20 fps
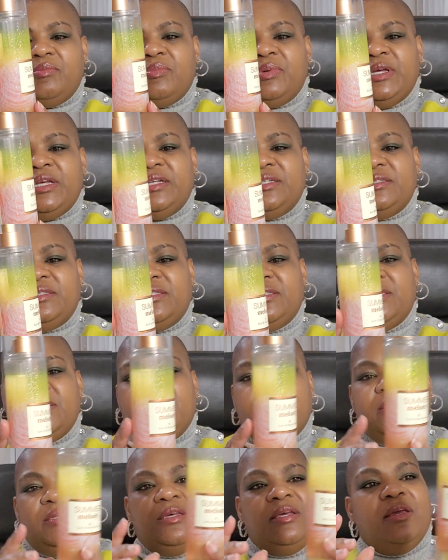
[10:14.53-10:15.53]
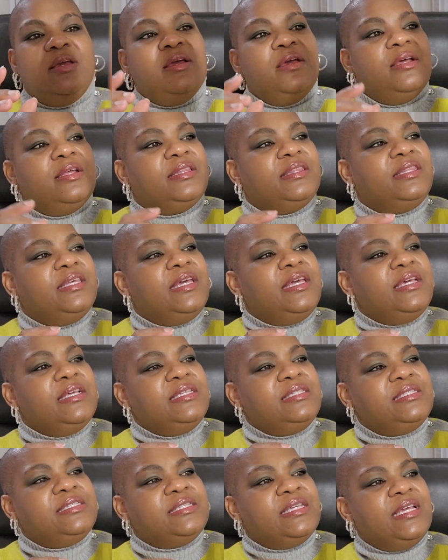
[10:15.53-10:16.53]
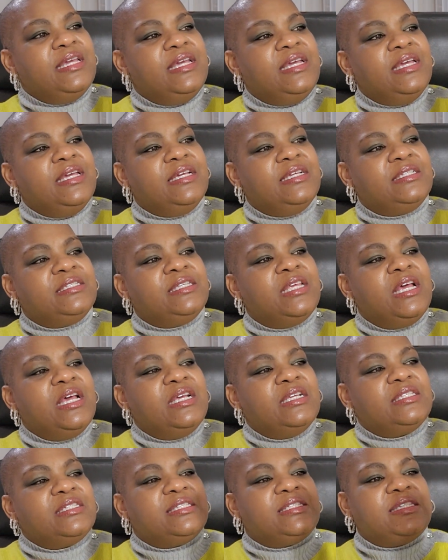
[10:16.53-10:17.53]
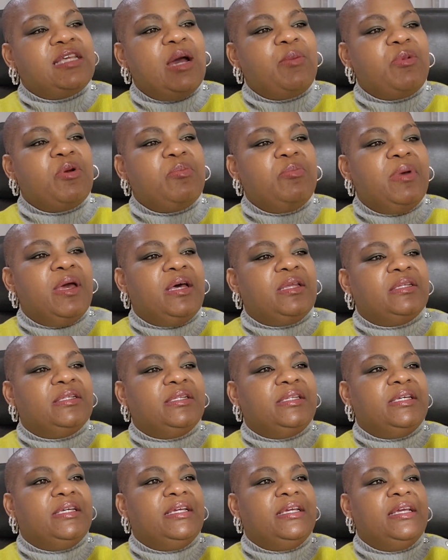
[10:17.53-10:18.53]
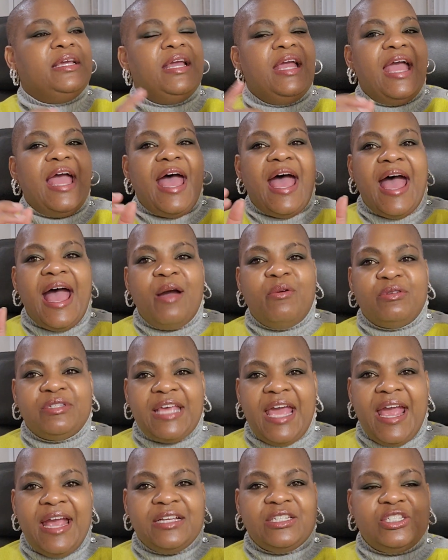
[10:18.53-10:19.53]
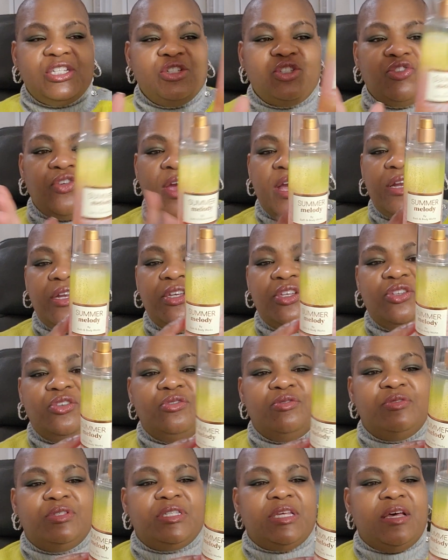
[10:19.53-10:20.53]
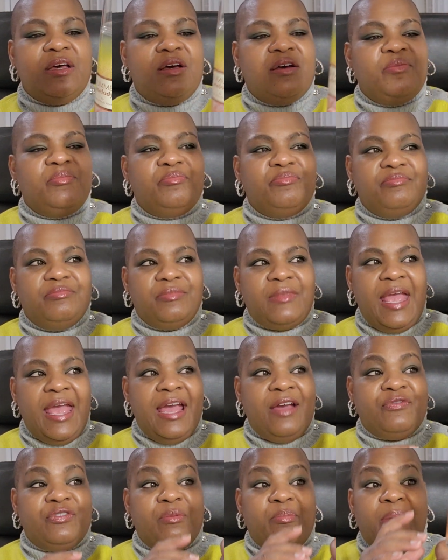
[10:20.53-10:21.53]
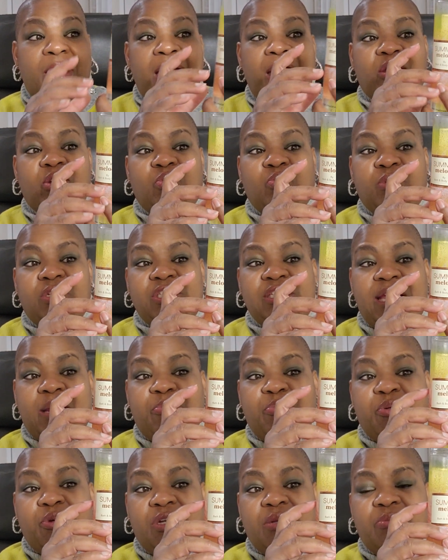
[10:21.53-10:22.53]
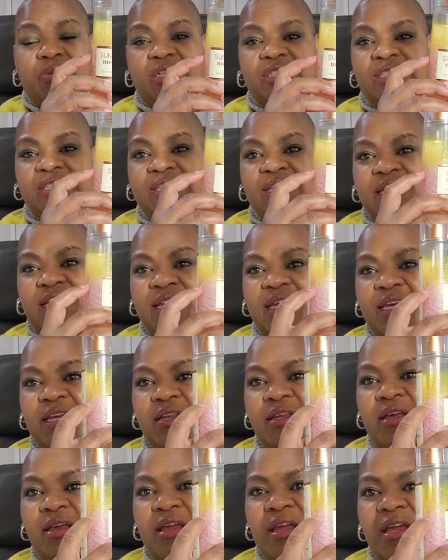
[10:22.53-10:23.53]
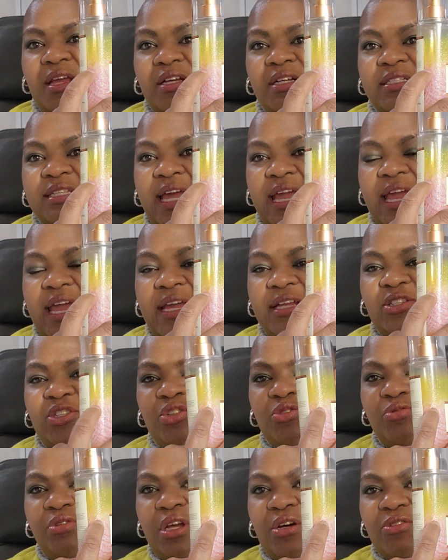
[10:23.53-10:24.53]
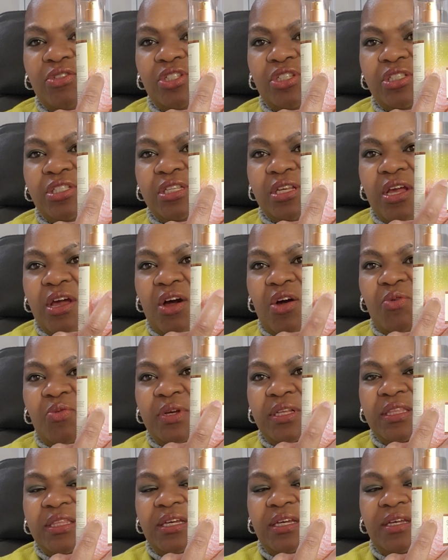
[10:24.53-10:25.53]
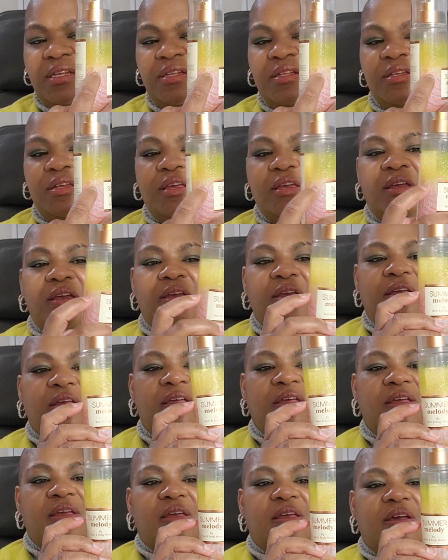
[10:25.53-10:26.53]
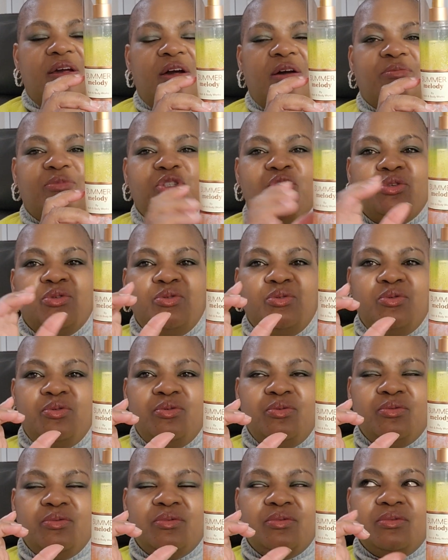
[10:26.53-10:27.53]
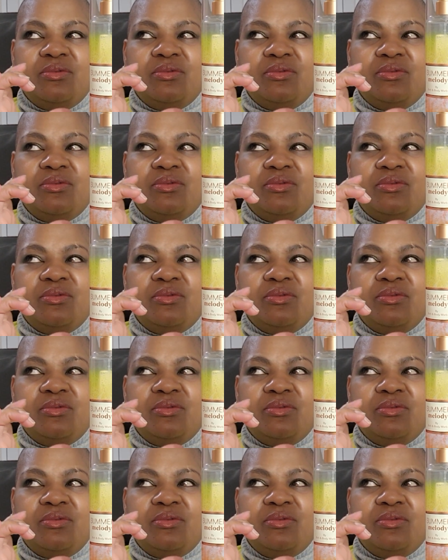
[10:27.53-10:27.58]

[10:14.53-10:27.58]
But this is Summer Melody. I was actually trying to use up half the bottle, which I pretty much did, because I had two lotions to go with it. Two